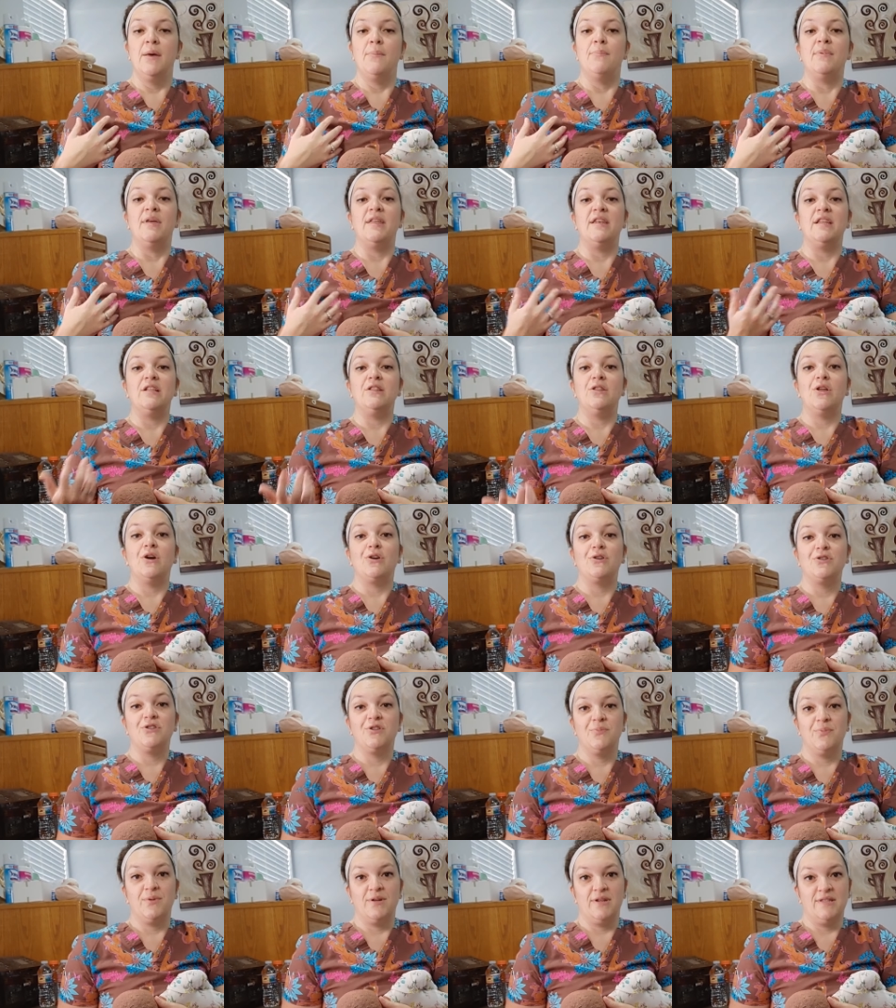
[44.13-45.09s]
Many
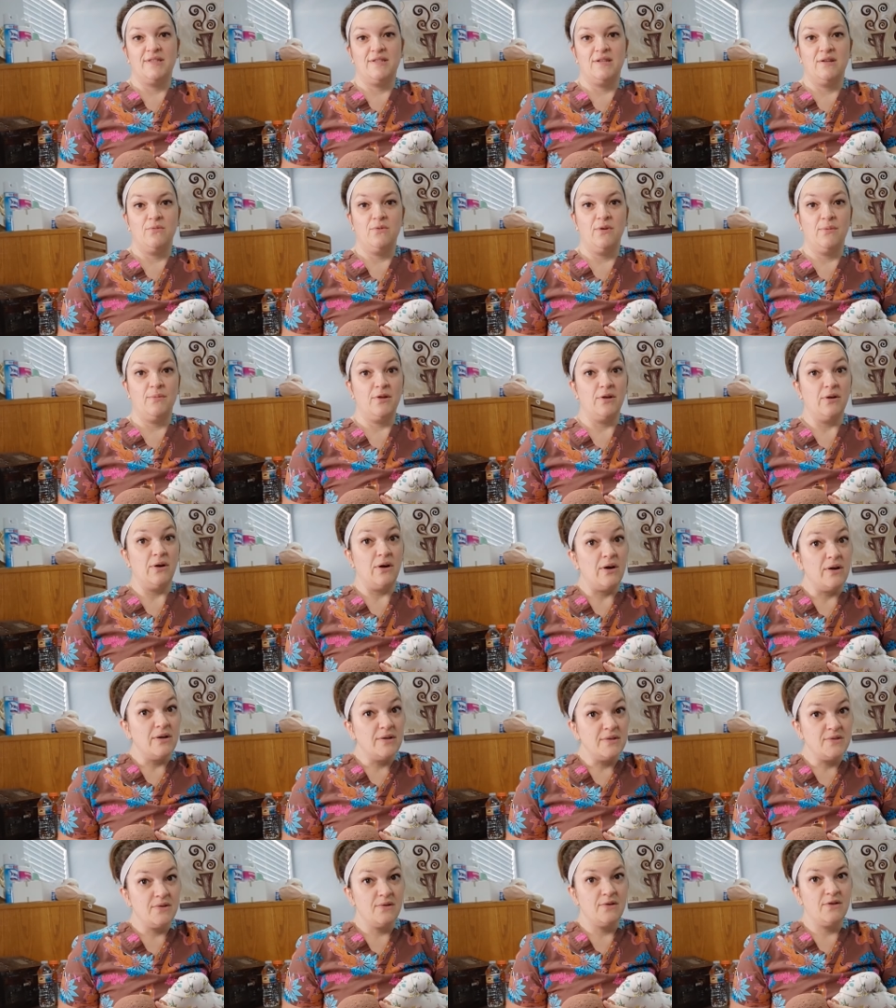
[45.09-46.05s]
larger breasted women
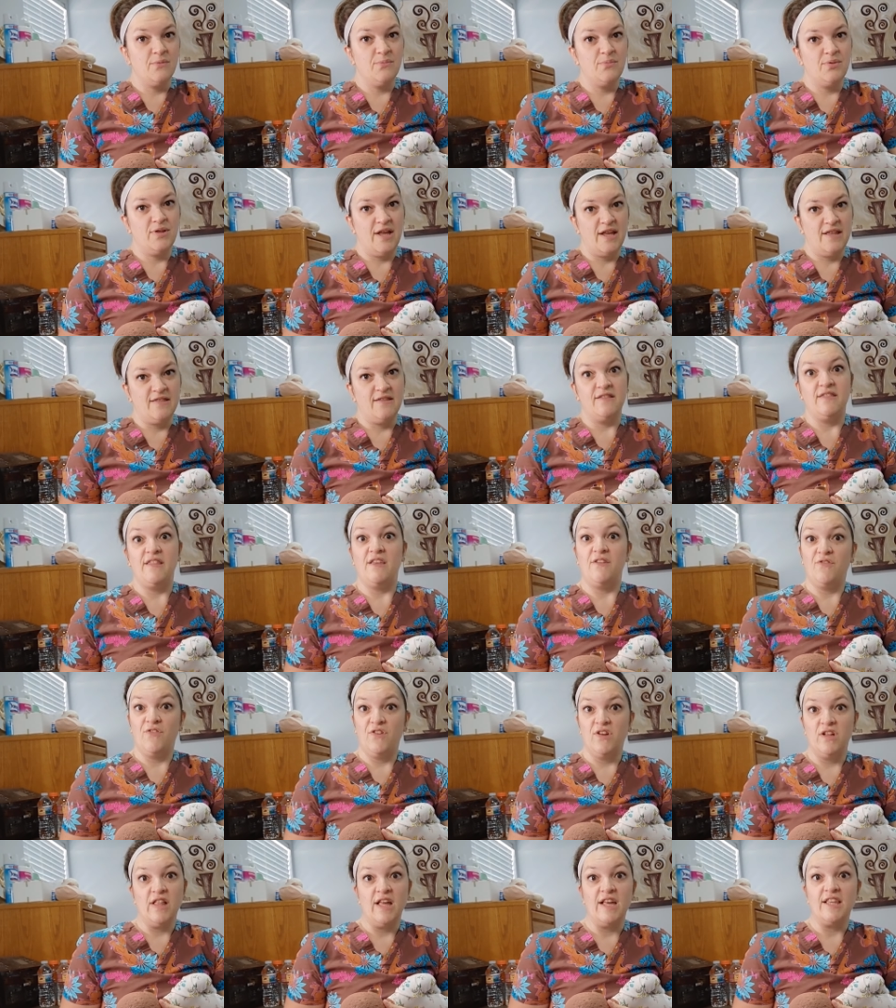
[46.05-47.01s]
also complain that they
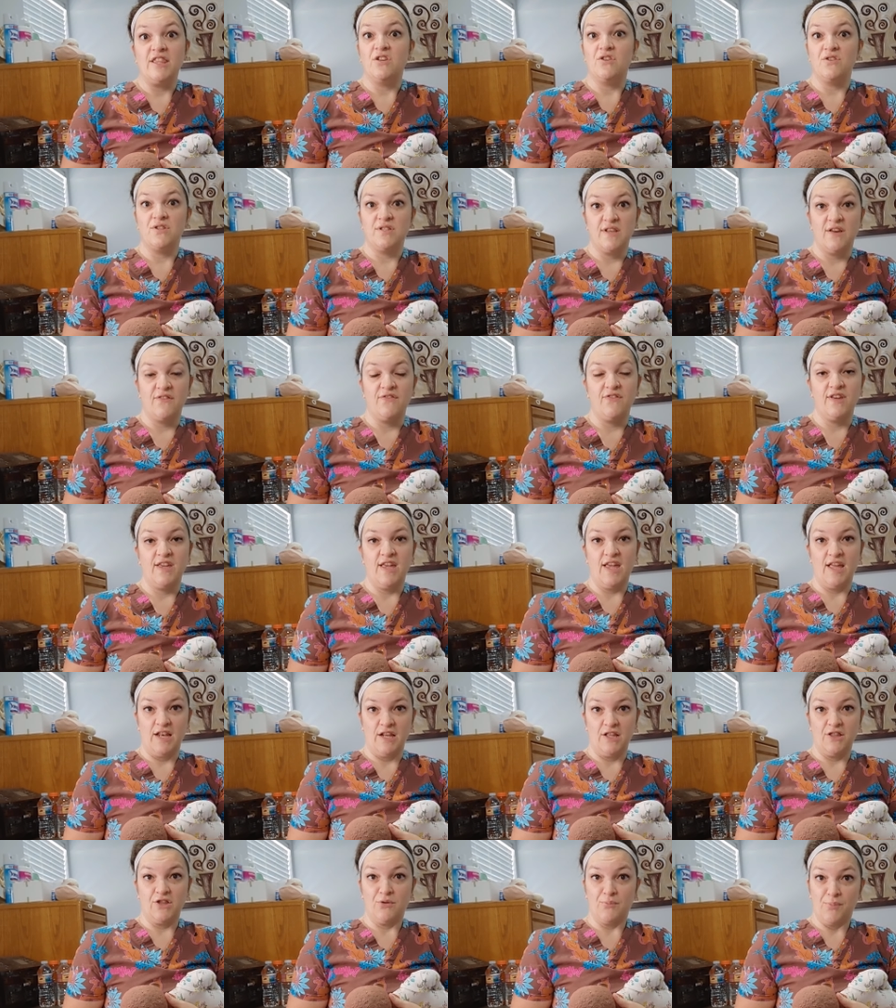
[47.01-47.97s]
feel like they're
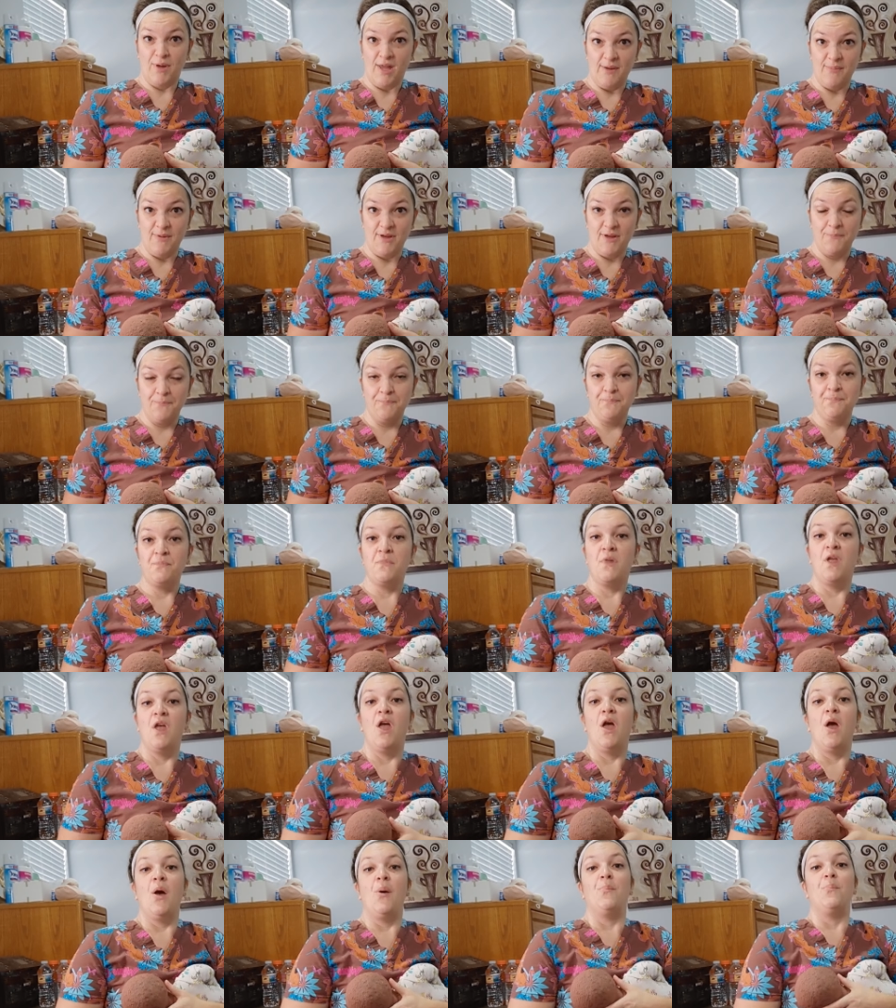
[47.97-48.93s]
suffocating their baby.
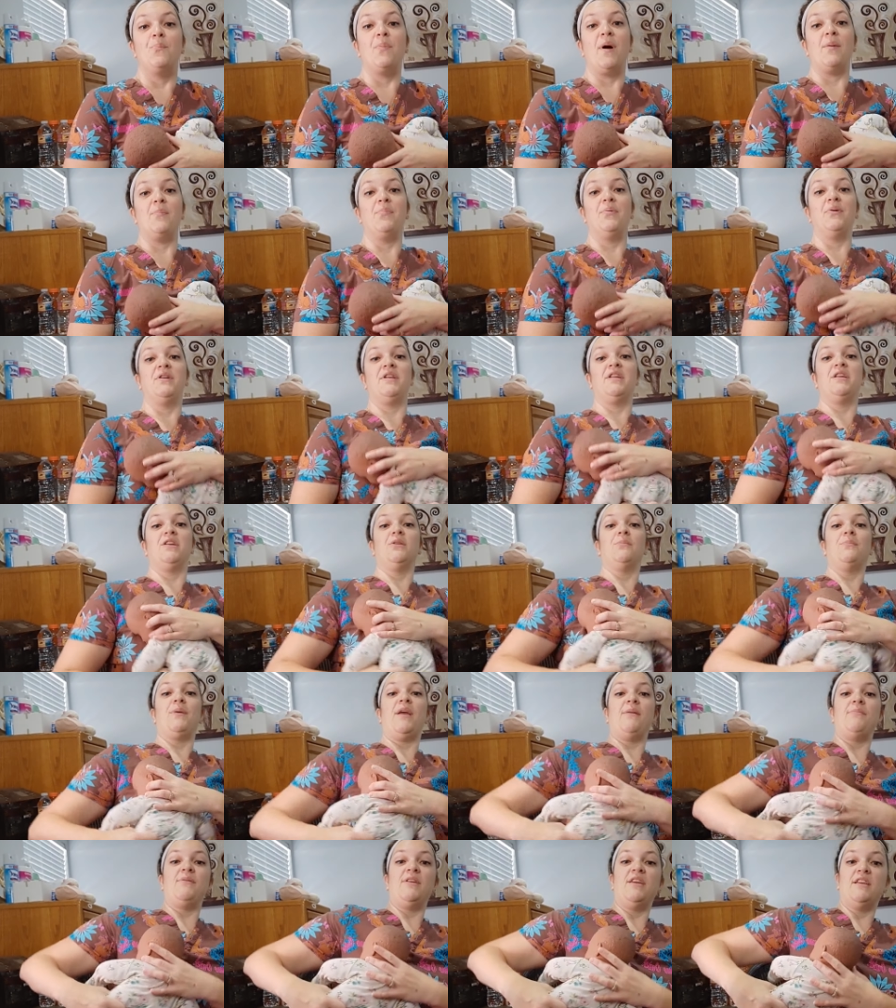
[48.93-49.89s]
By putting your
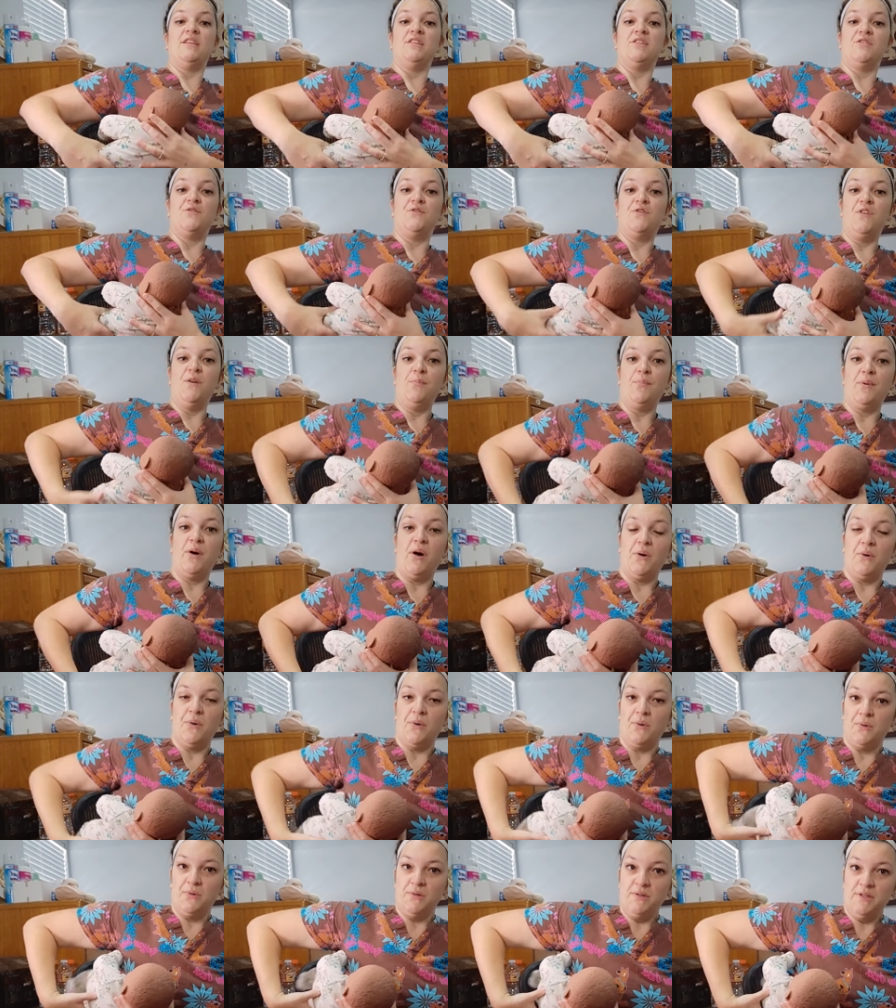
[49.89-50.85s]
baby into football
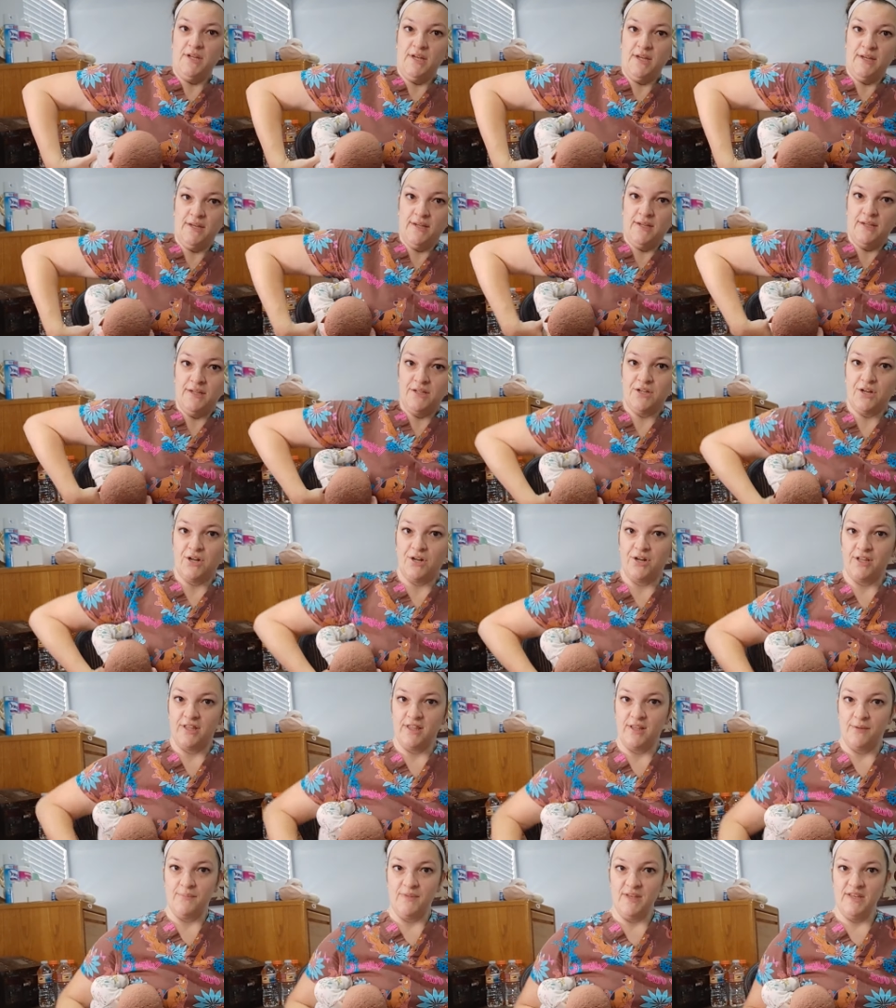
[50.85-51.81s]
hold,
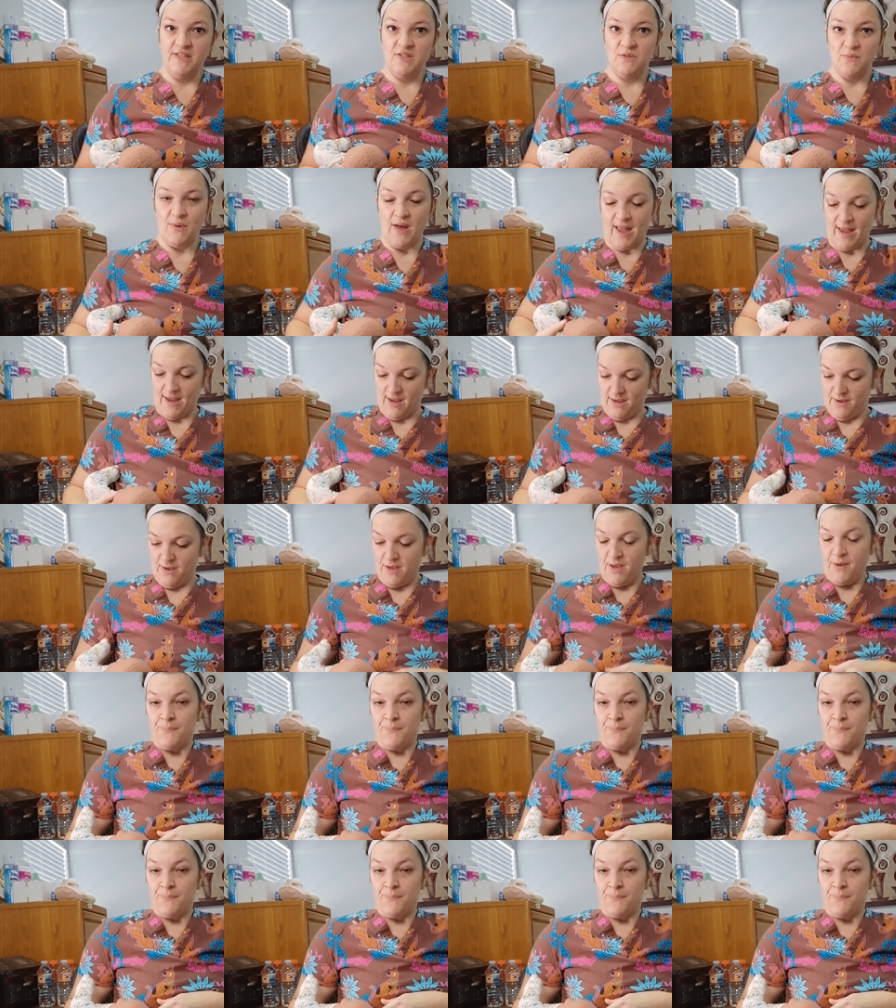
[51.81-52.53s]
turning them this way,